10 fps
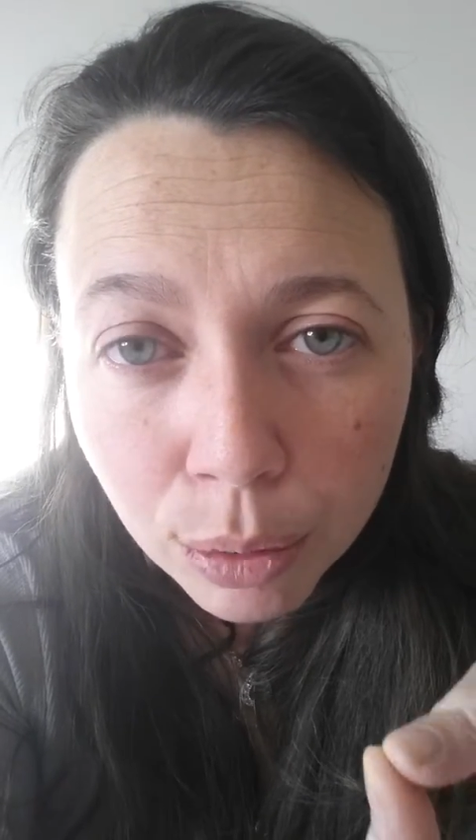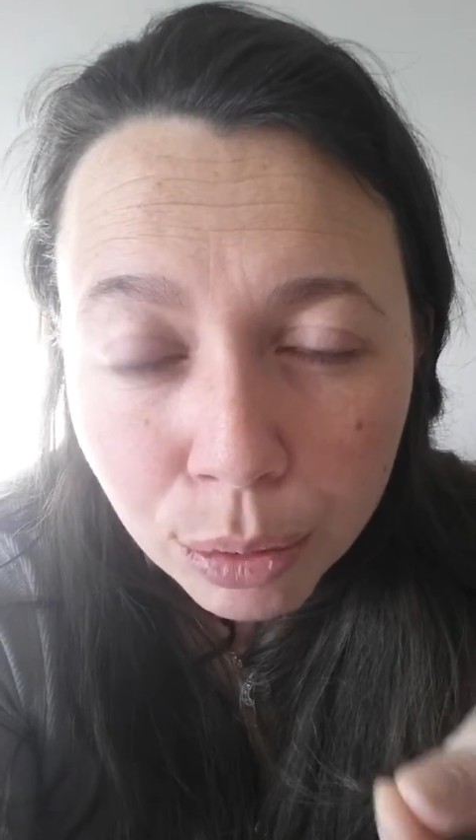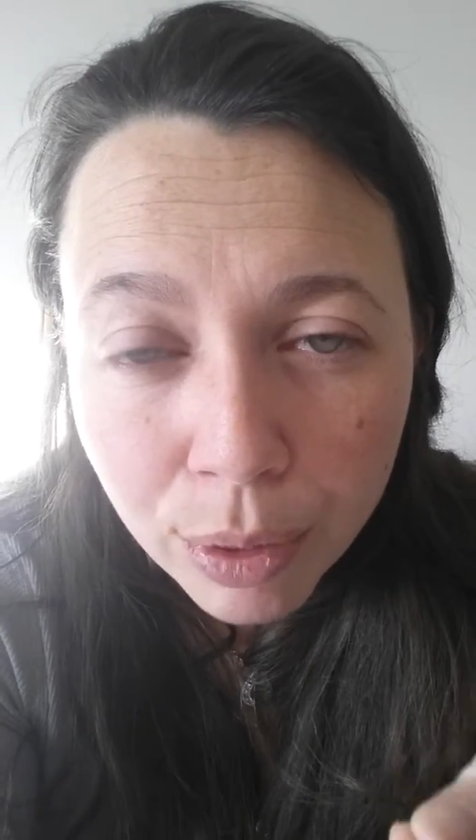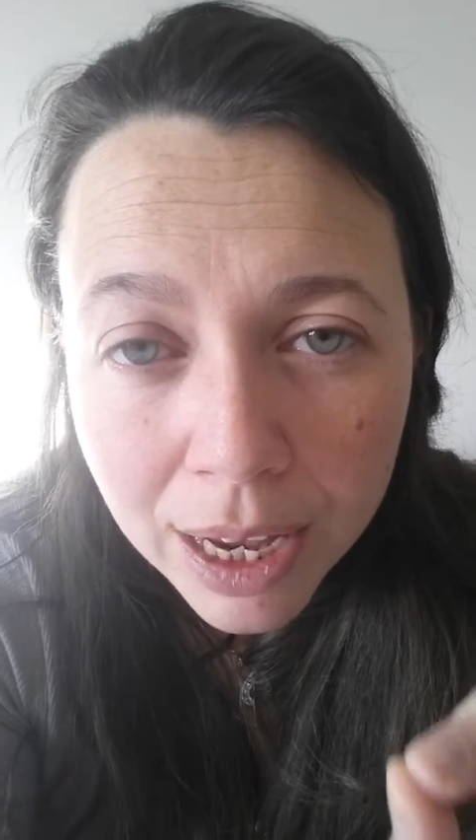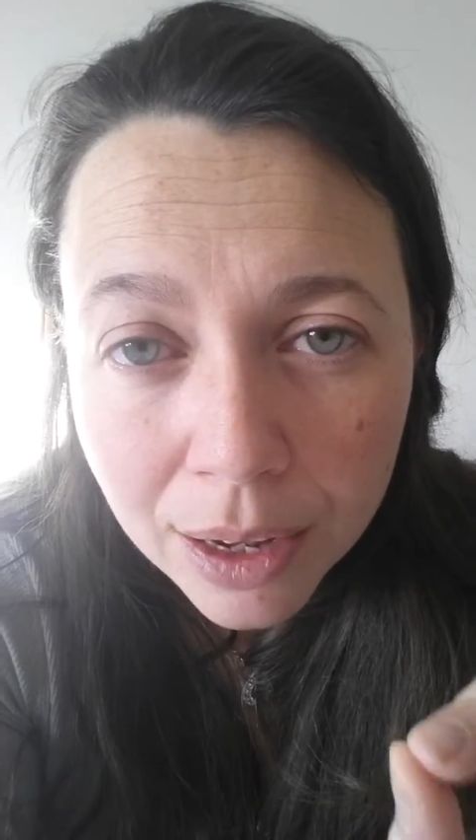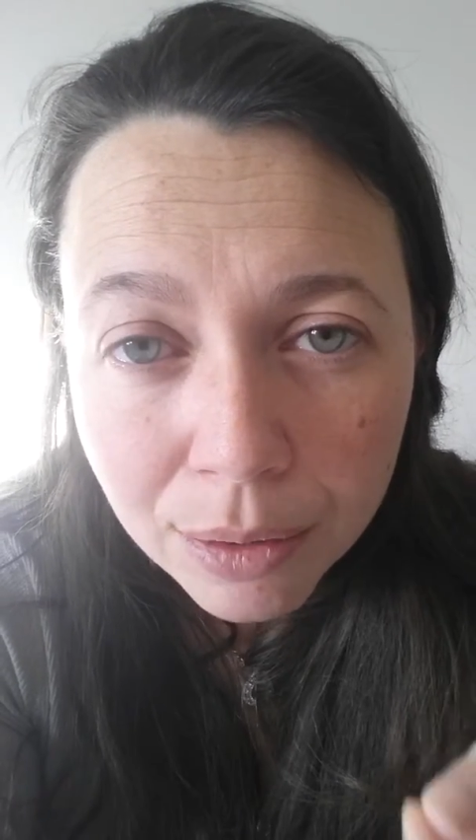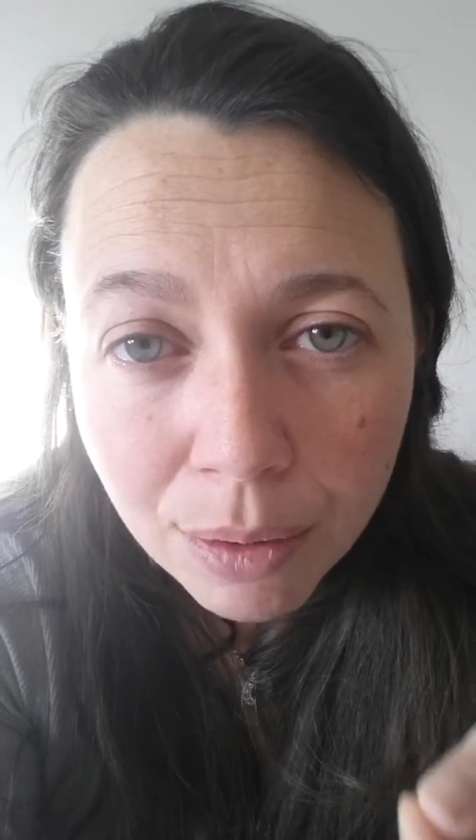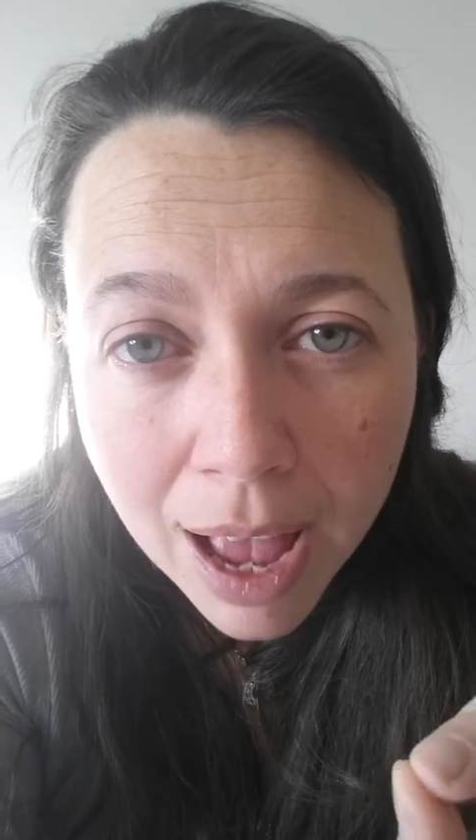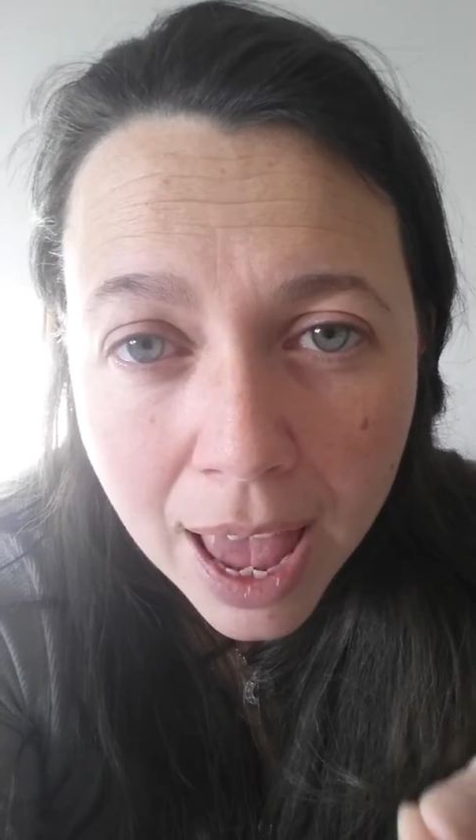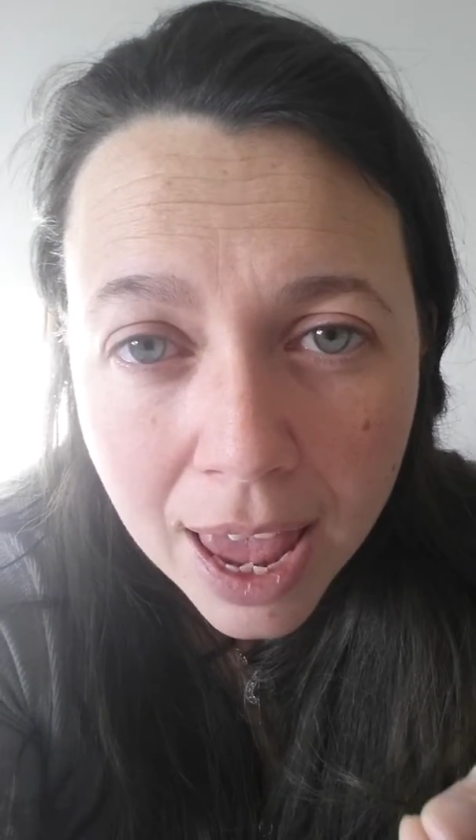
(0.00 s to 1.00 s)
weird
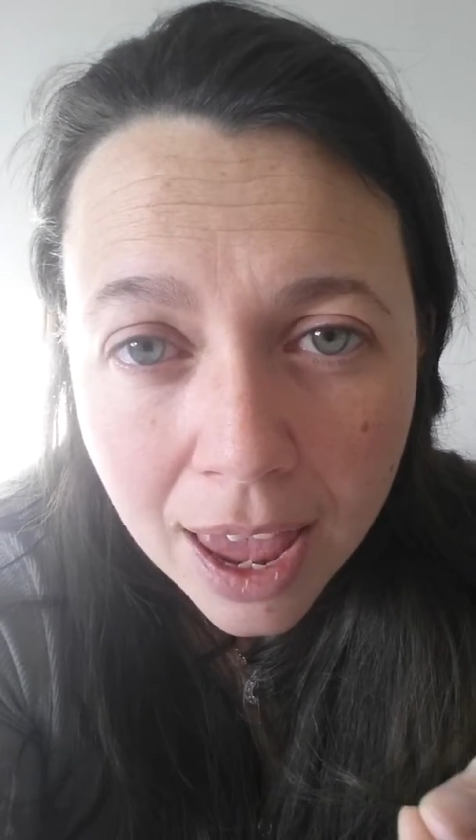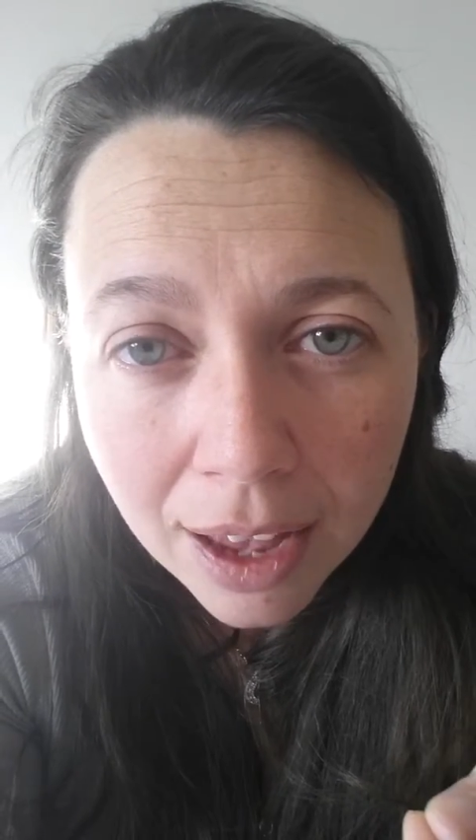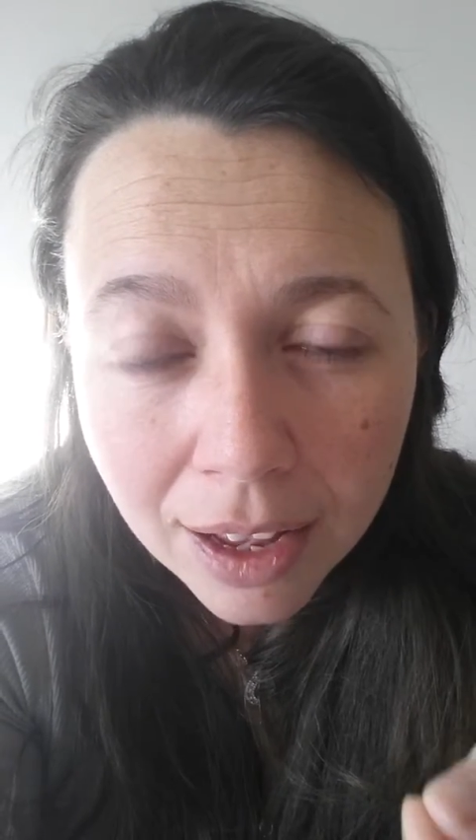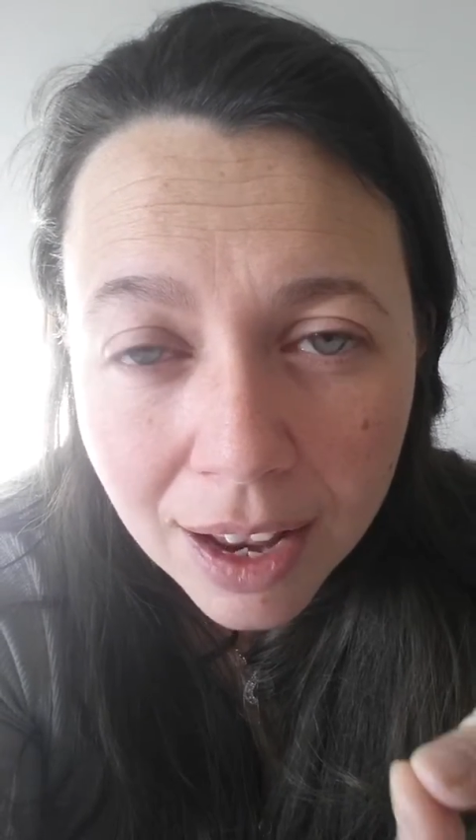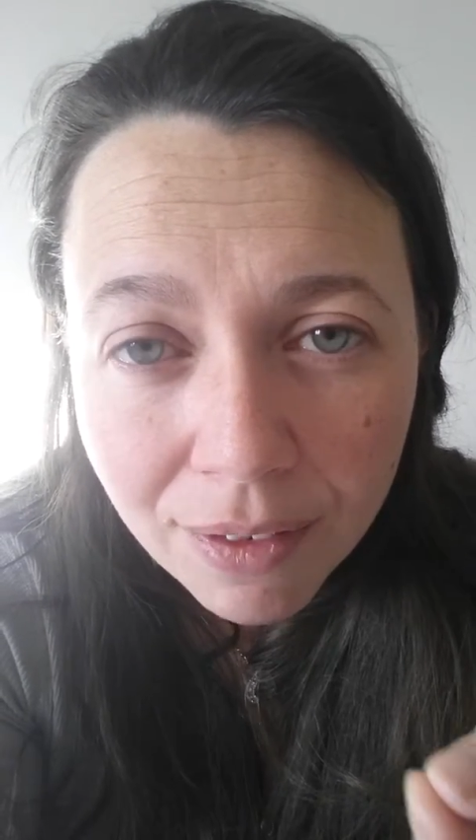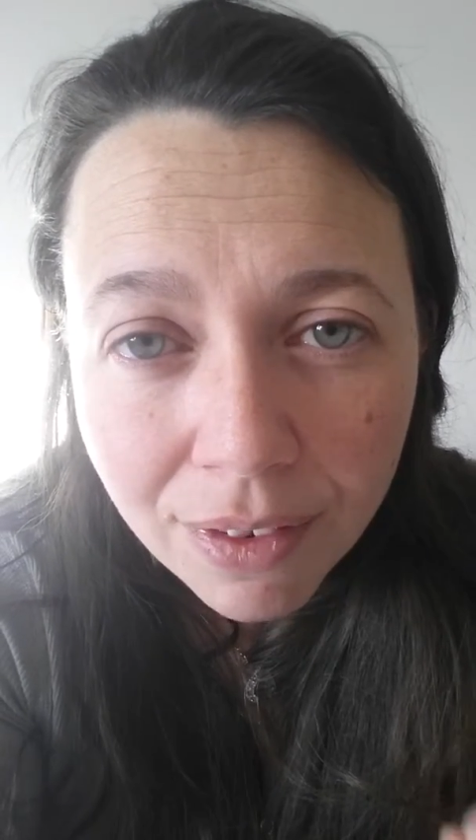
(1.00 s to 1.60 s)
way it